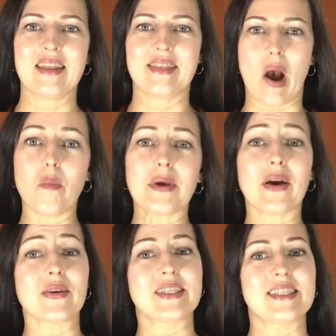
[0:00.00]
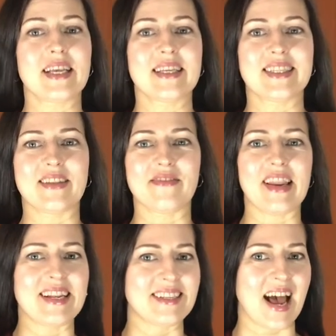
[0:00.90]
Now, because St.
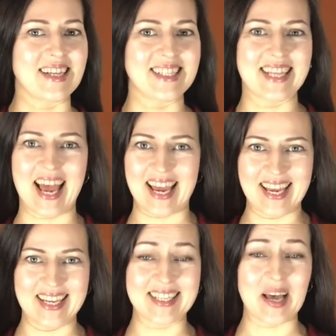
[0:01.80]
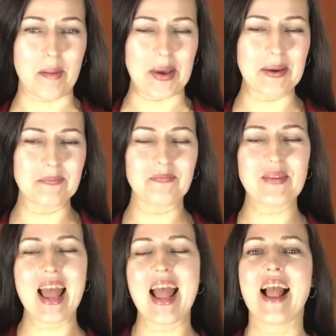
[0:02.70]
Valentine's Day is coming,
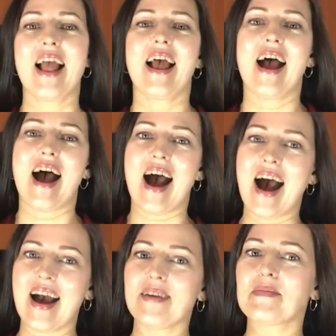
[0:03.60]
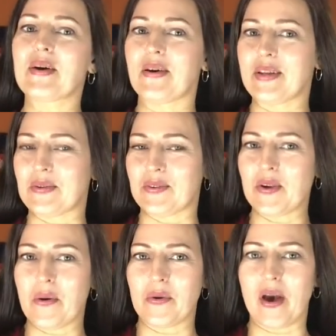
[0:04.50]
I'm going to
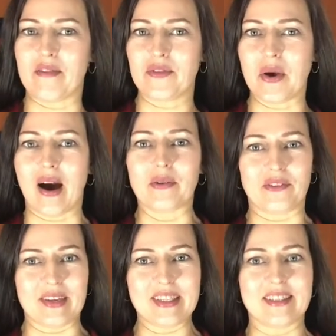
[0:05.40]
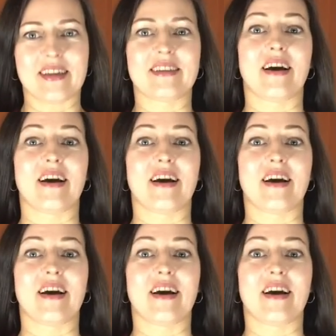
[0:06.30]
show you a few outfits that